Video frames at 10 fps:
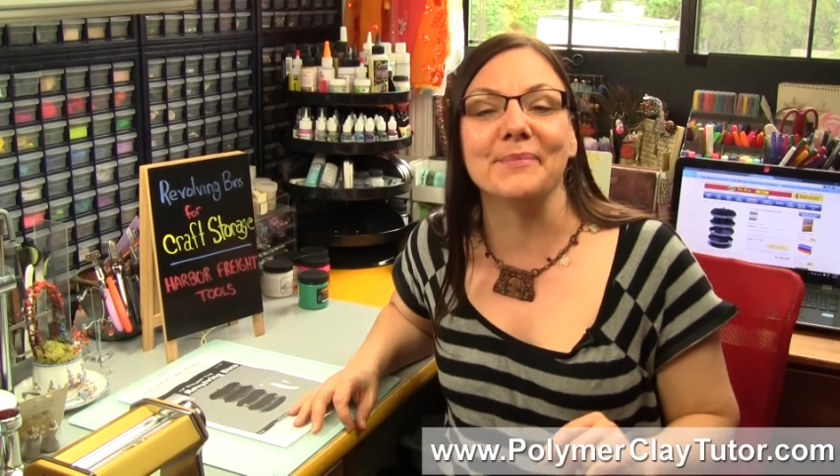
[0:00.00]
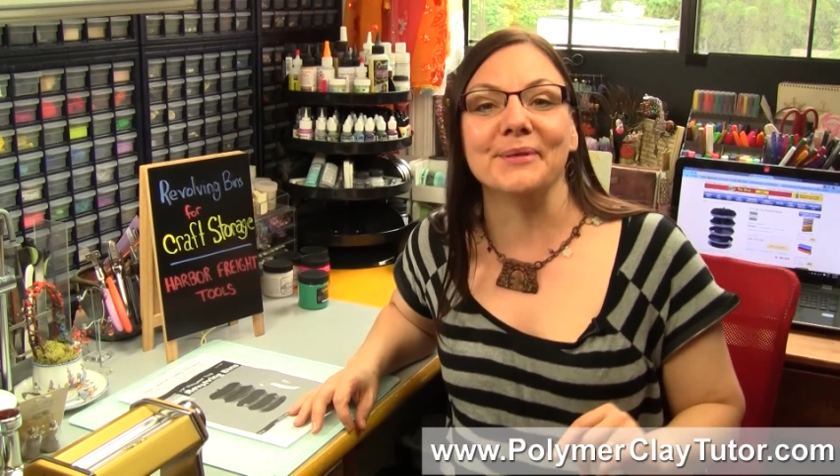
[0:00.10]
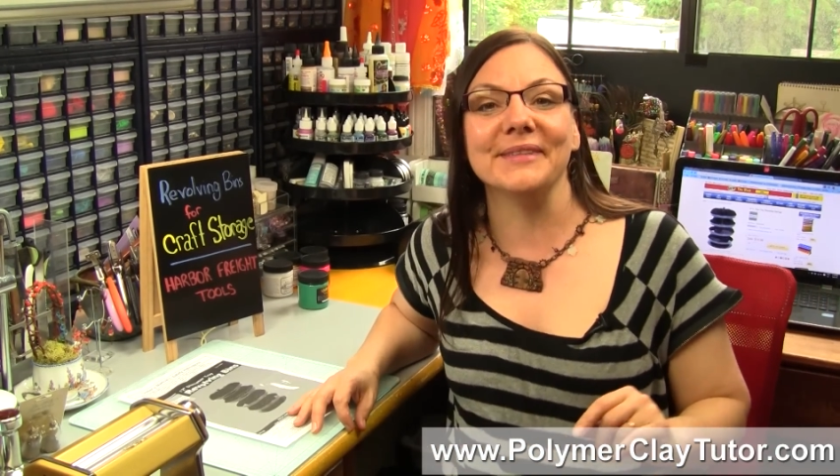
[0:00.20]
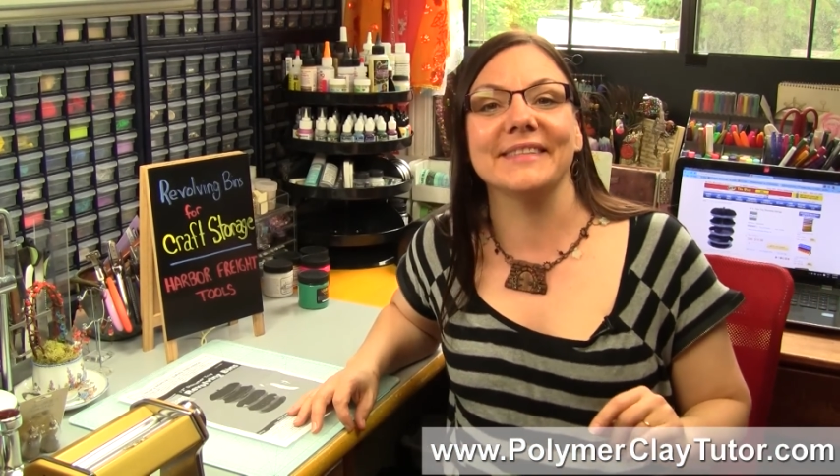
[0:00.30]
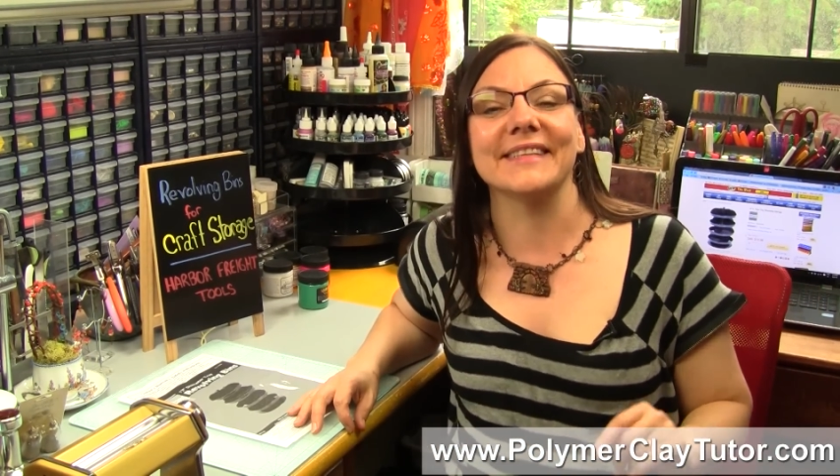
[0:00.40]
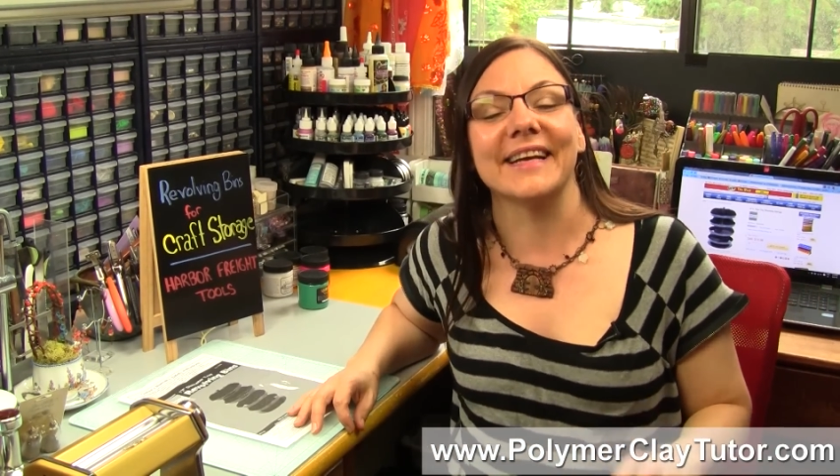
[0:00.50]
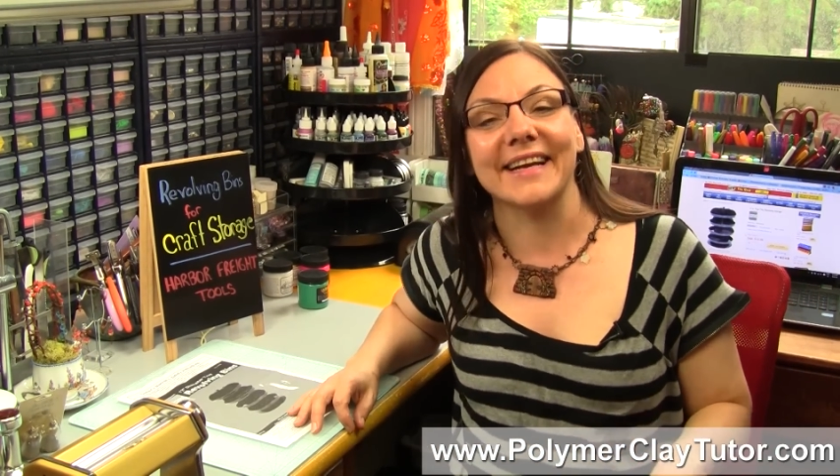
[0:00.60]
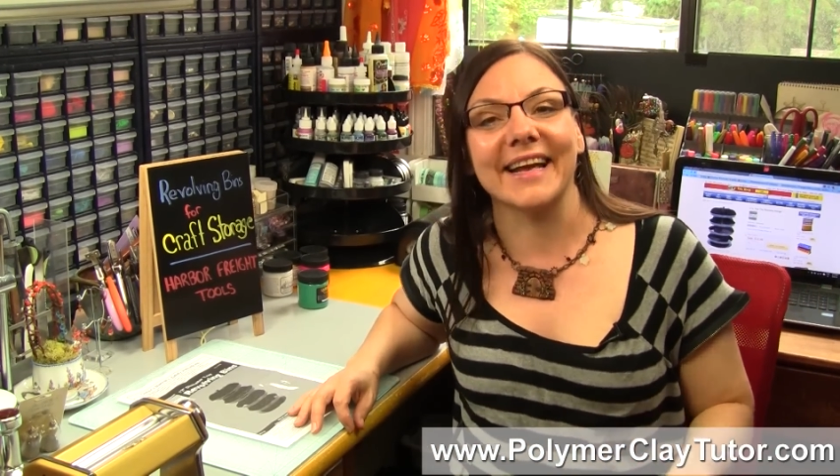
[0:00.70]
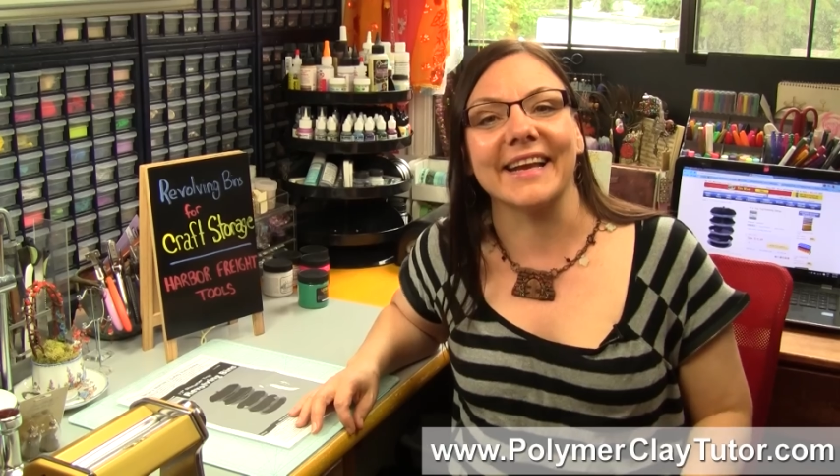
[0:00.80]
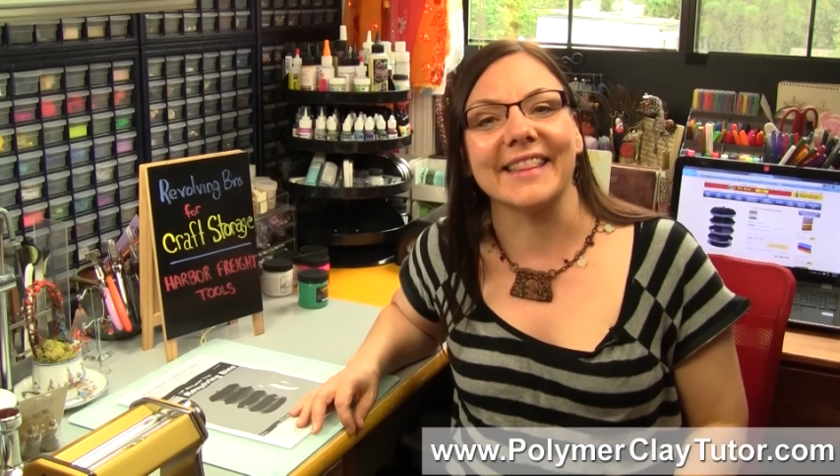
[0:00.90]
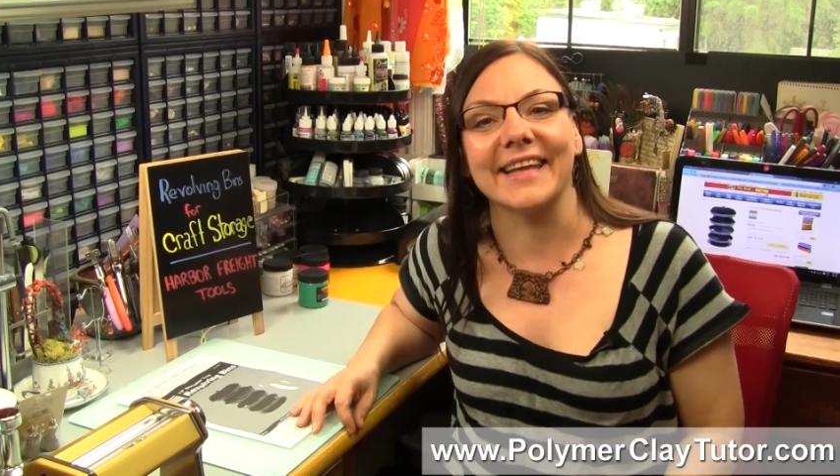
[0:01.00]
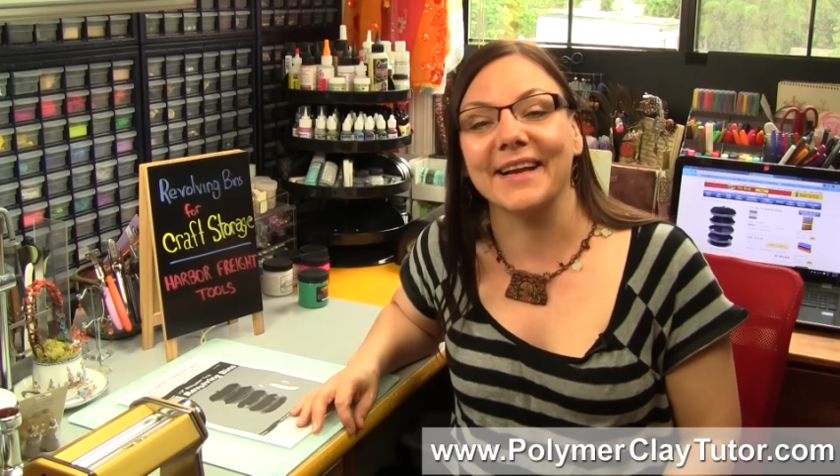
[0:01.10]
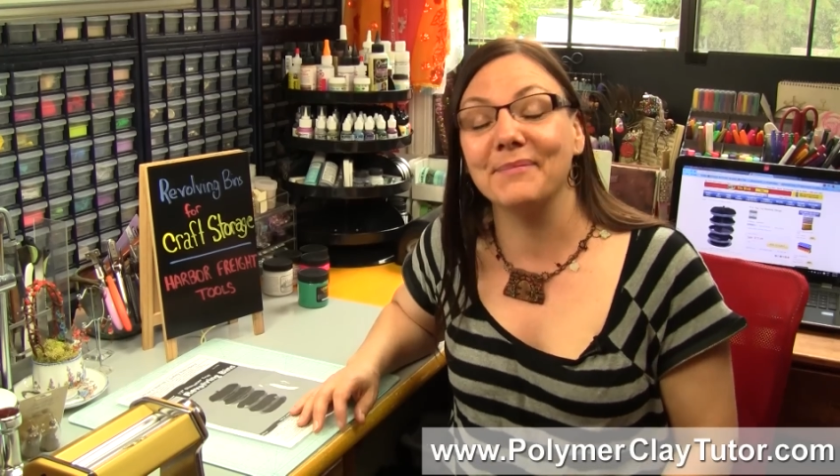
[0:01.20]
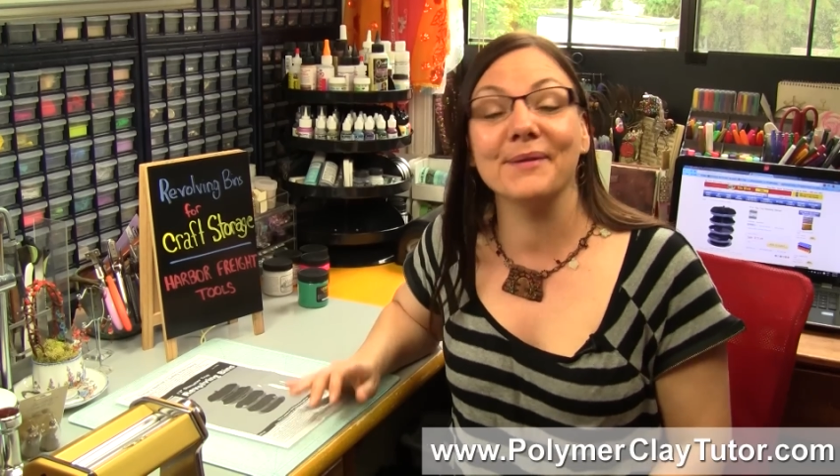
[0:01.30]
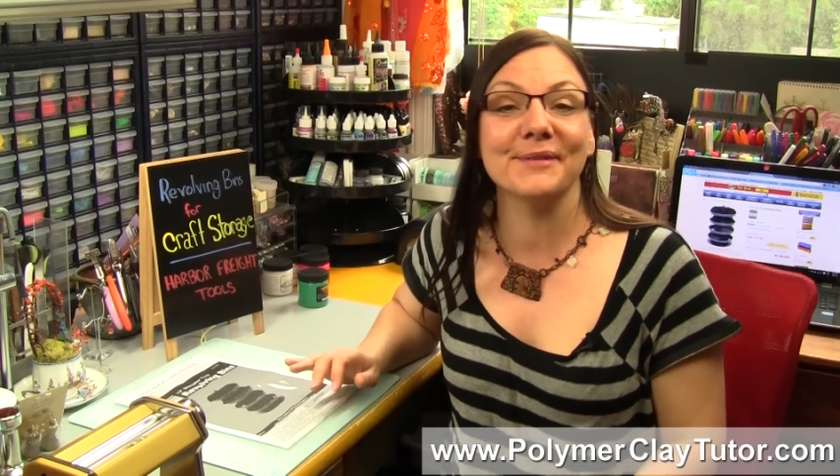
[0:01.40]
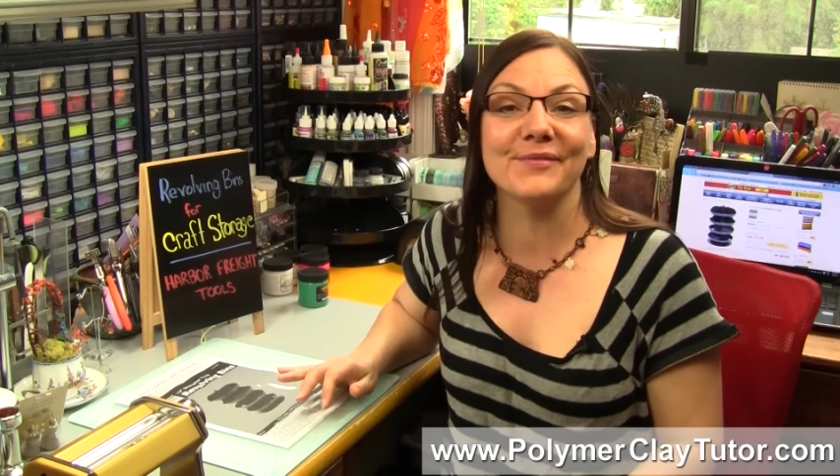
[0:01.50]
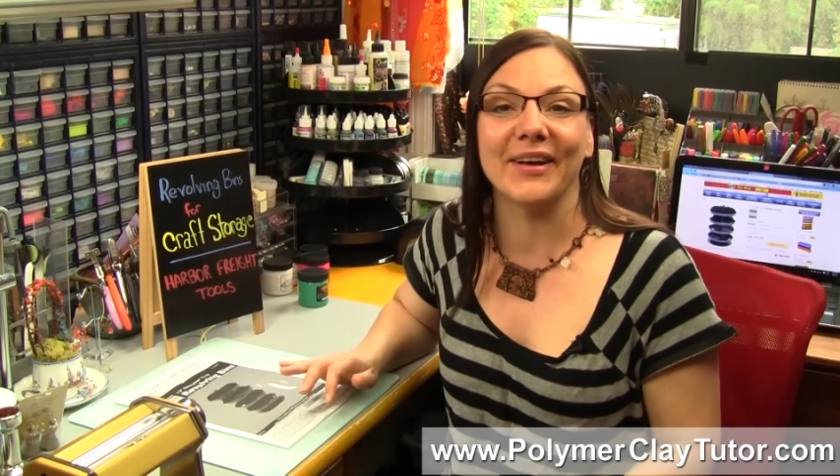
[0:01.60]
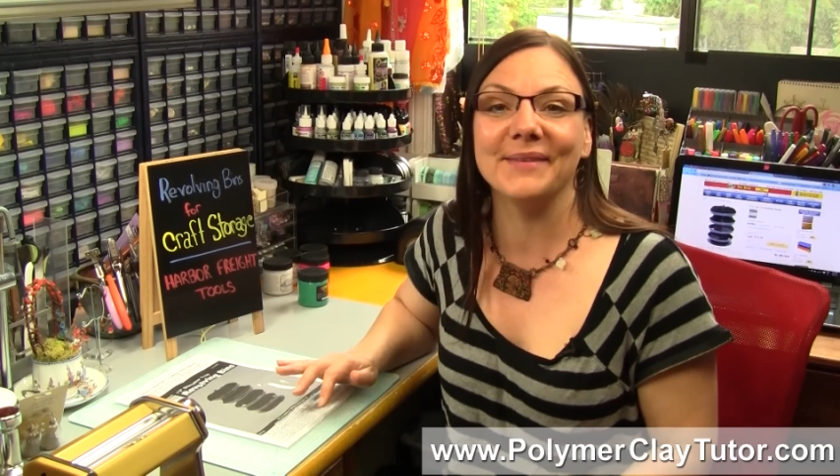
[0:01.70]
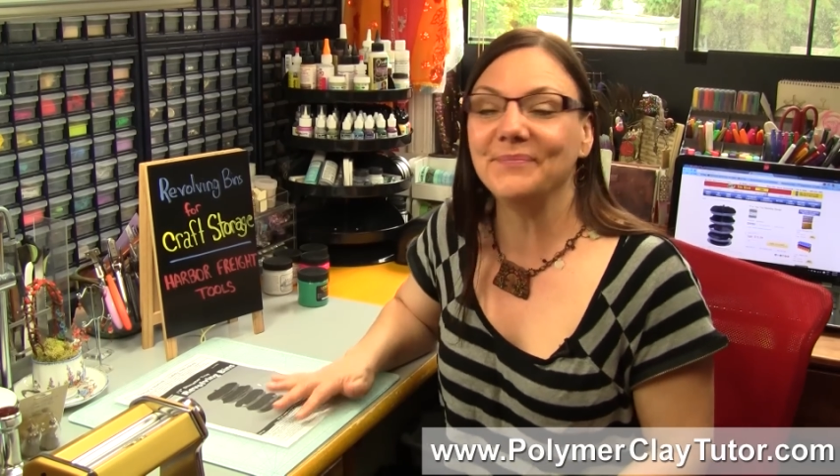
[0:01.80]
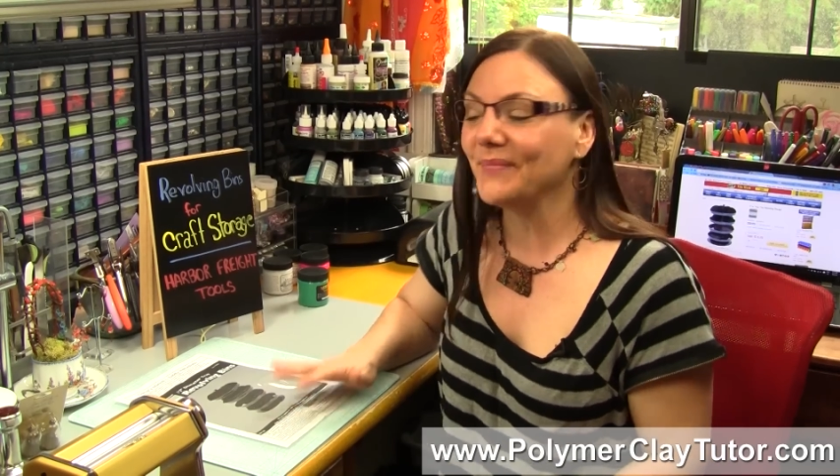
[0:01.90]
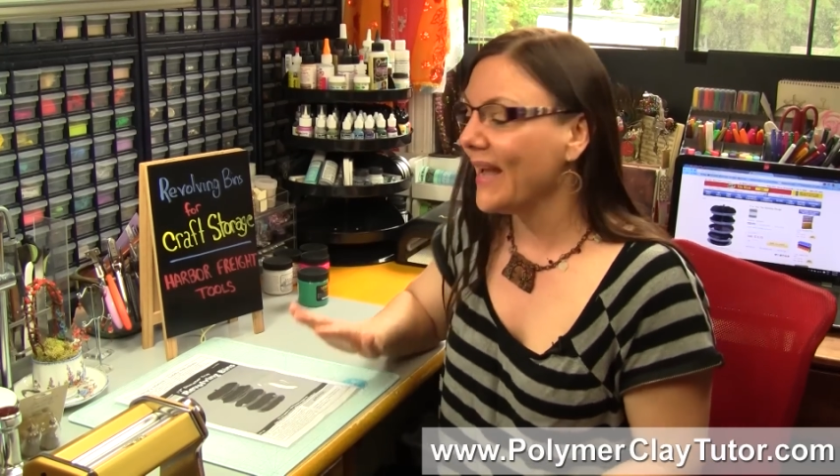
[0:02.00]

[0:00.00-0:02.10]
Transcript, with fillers: bolts and that kind of thing, but it was fun.